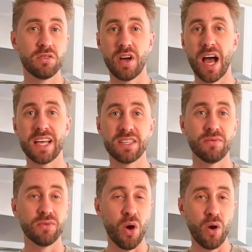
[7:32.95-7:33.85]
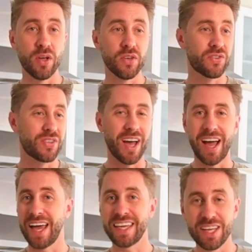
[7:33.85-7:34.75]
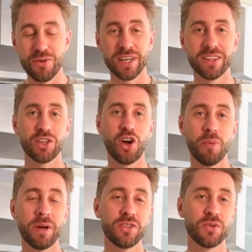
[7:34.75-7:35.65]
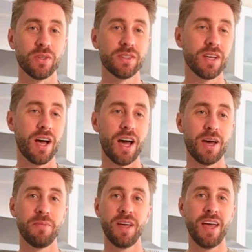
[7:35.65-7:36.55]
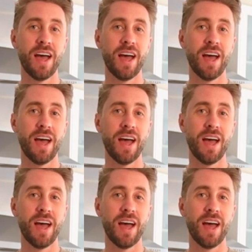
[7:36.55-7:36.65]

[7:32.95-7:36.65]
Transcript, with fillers: You guys have noticed, I hear it in the comments all the time.